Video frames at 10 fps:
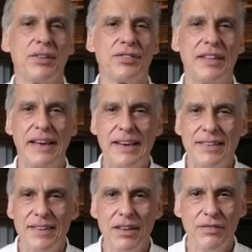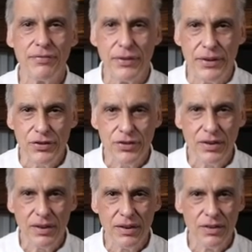steaks, fish,
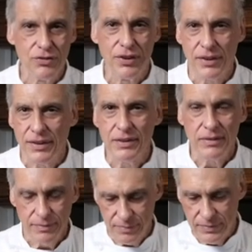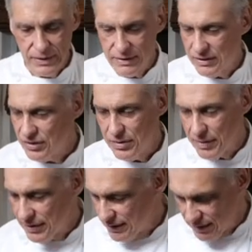chicken, just
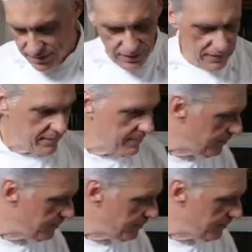about anything.